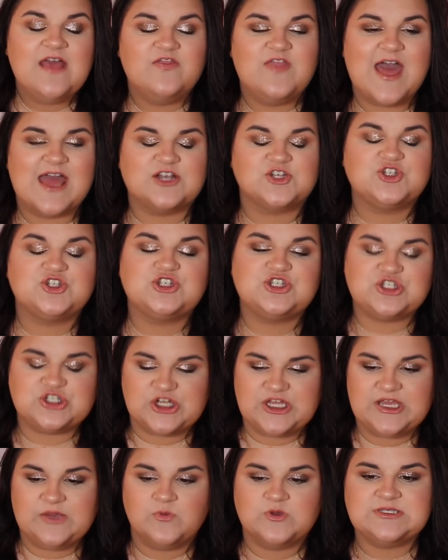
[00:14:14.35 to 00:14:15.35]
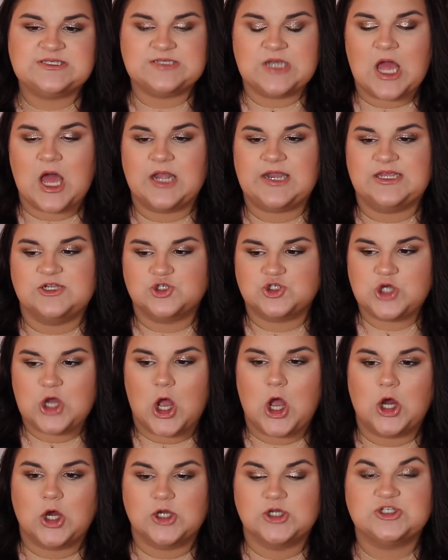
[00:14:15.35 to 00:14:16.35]
that she was not in
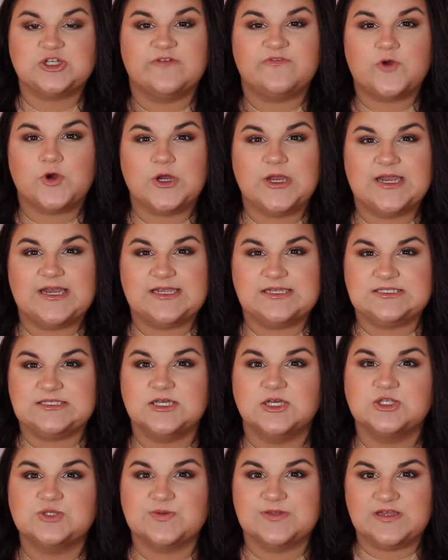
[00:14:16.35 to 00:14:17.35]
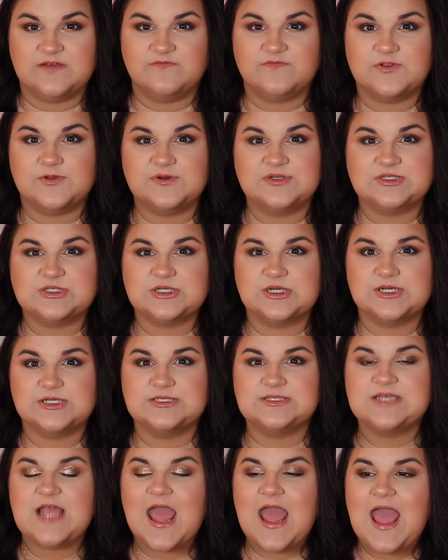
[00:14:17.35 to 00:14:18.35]
charge of creating deals with
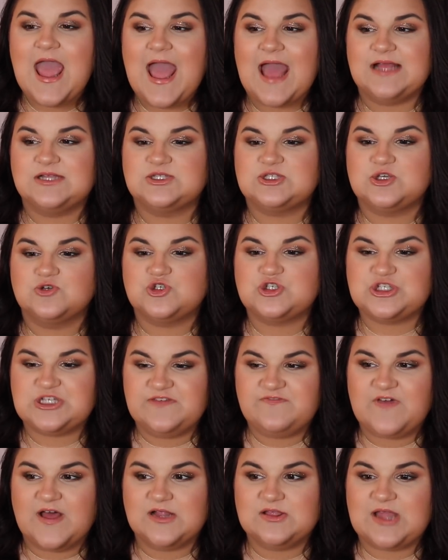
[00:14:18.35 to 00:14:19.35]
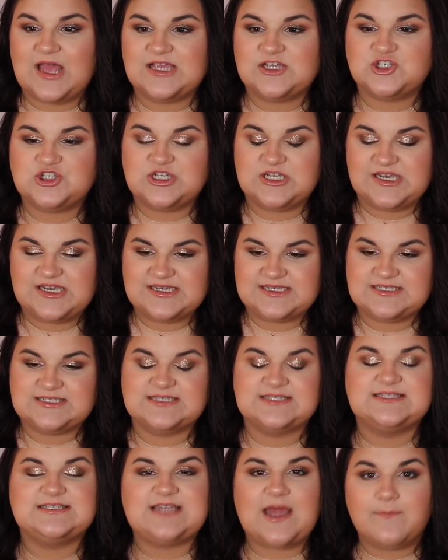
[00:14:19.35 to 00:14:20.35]
influencers, and so she felt like she needed to
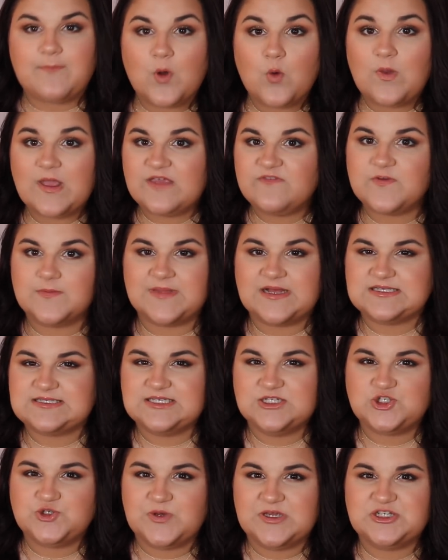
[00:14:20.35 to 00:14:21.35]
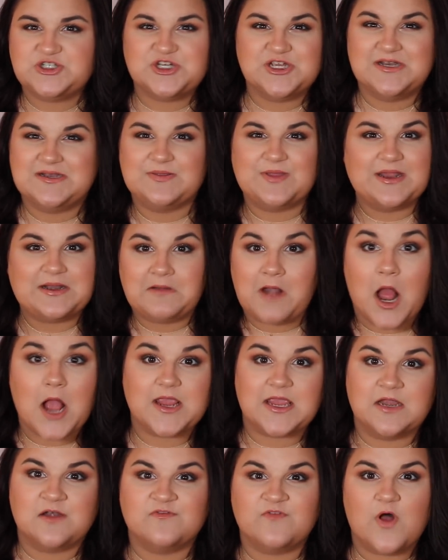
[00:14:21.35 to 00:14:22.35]
step away from that situation and like not
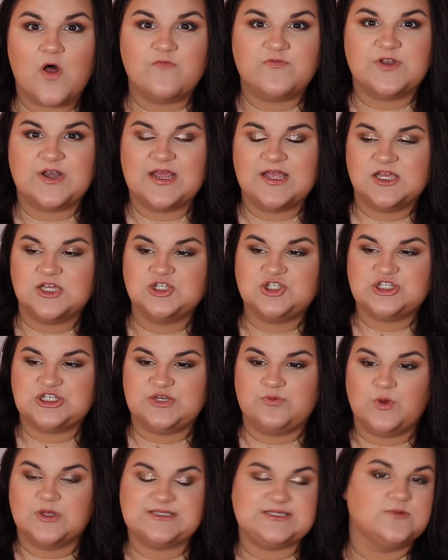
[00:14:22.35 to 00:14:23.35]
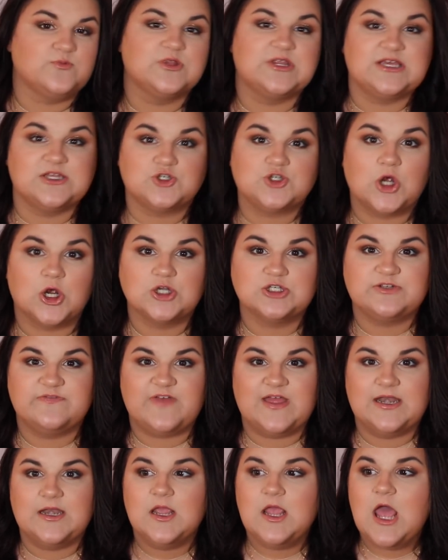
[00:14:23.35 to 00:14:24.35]
get involved in it because she wasn't really in charge of
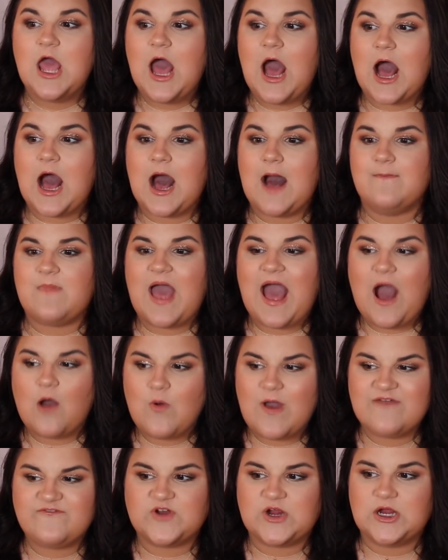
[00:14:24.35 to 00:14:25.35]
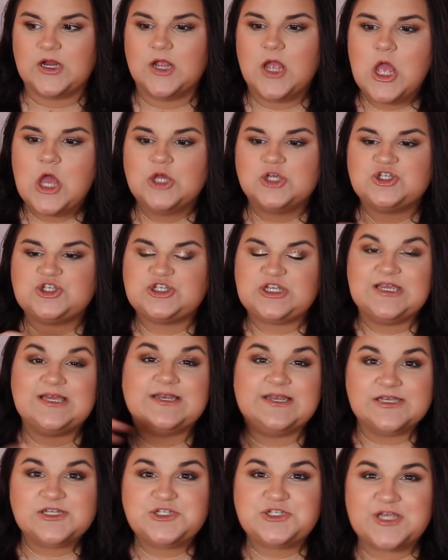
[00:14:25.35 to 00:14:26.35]
it. Um, however, she
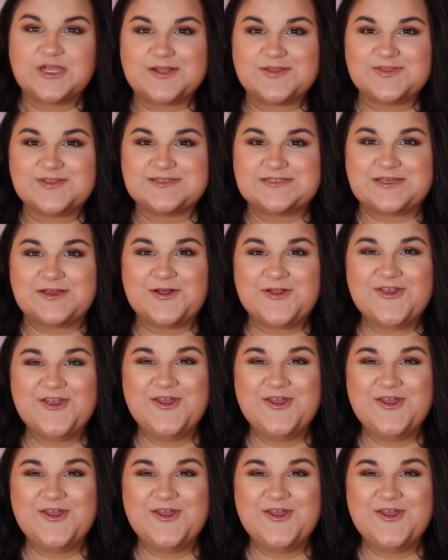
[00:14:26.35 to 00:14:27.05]
initiated the deal